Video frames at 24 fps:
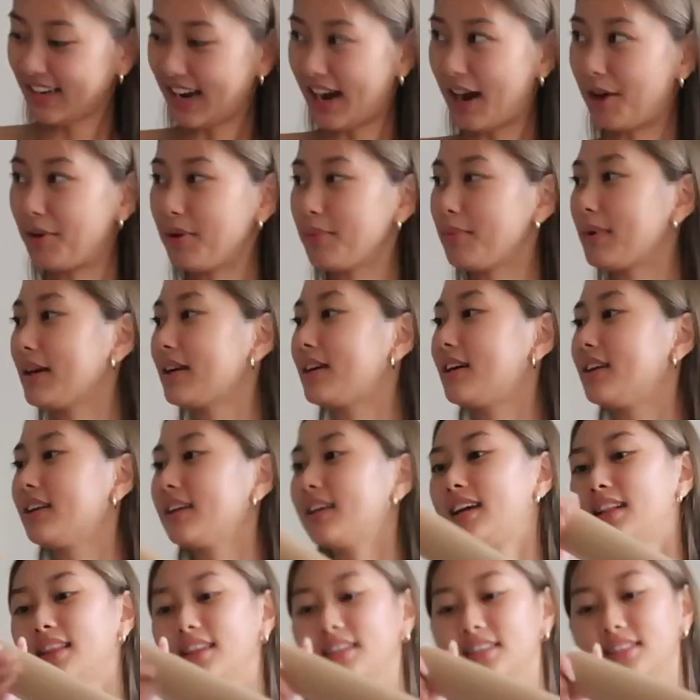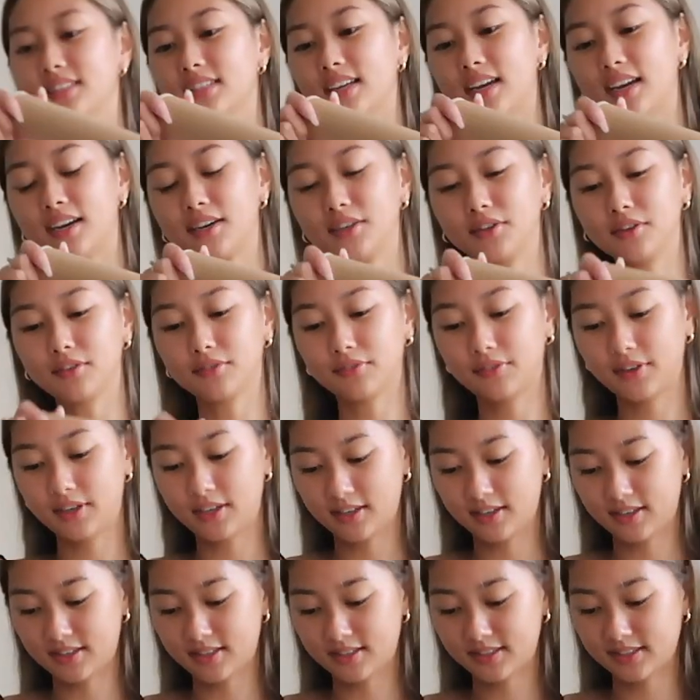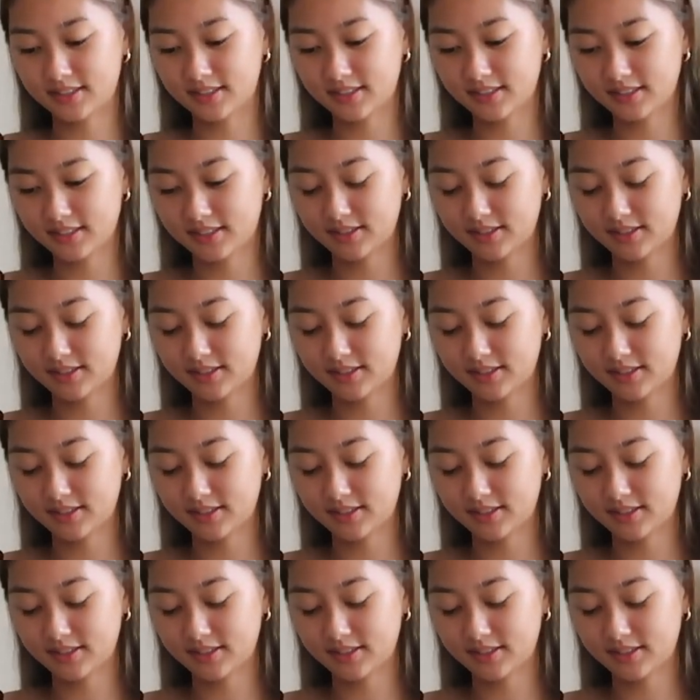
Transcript: How am I gonna get this out of here?